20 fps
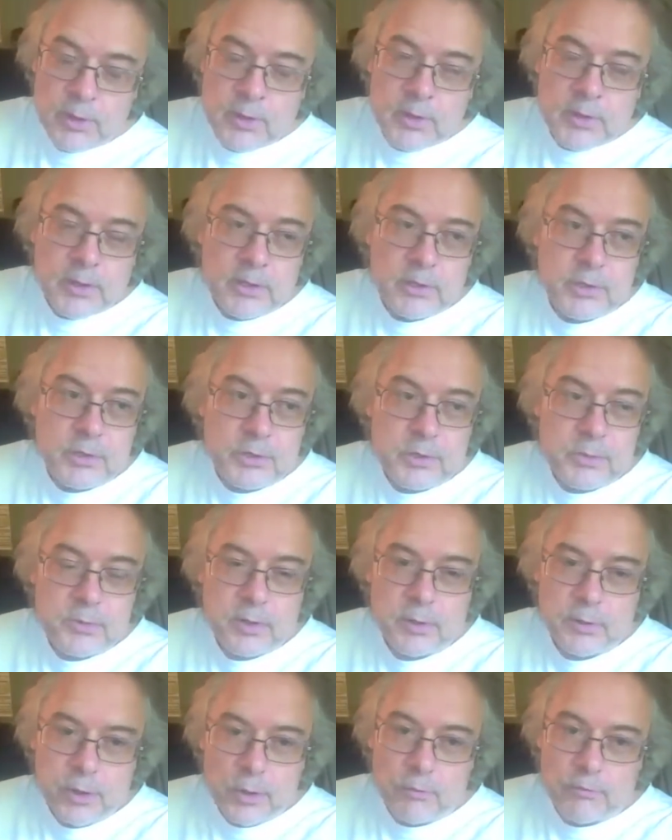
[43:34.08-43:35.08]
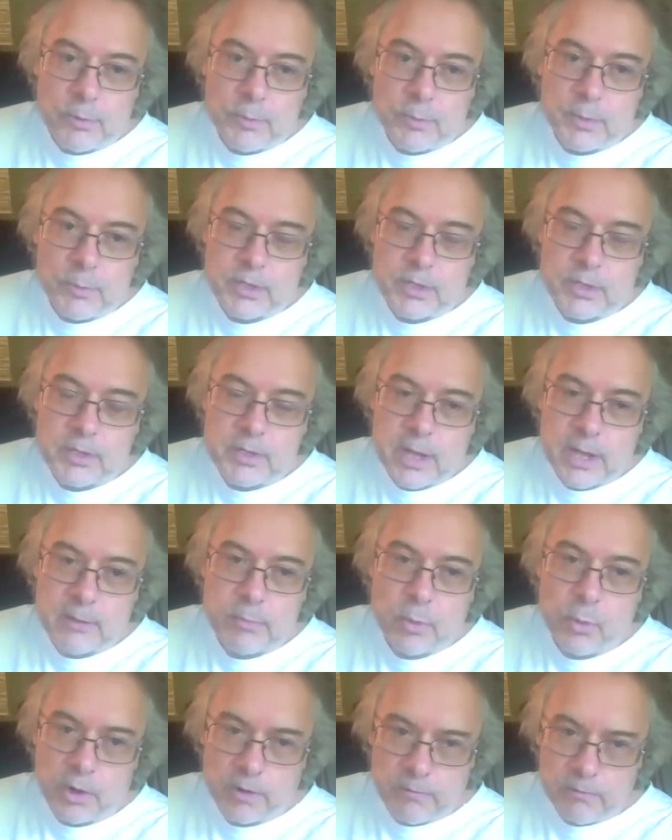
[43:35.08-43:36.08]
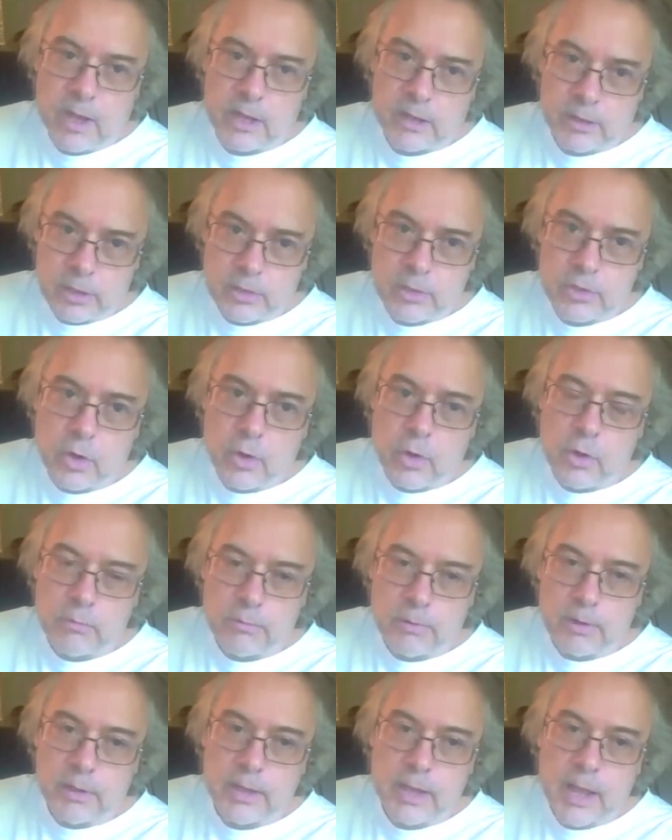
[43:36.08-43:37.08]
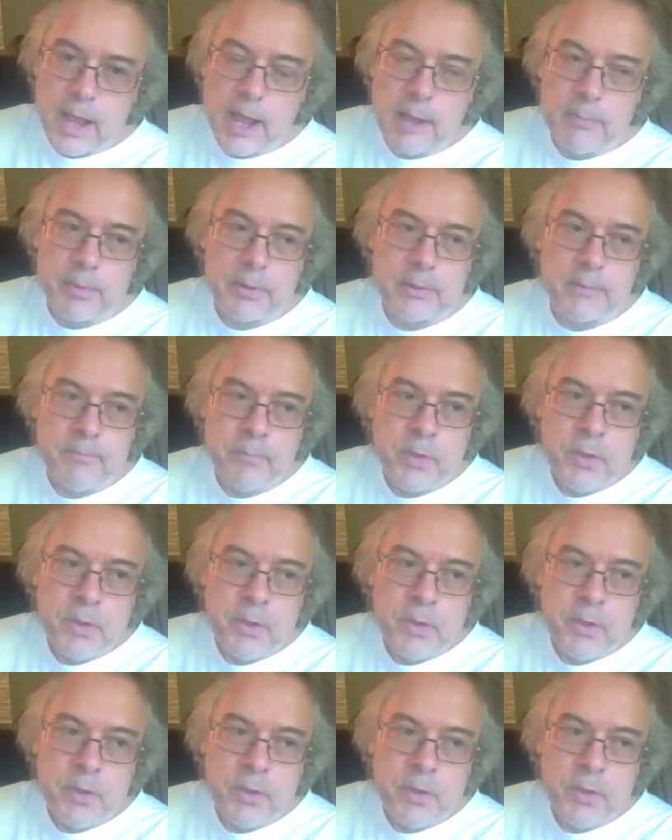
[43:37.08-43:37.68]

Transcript: Right. It just, you know, from a standpoint of like, this all really happened,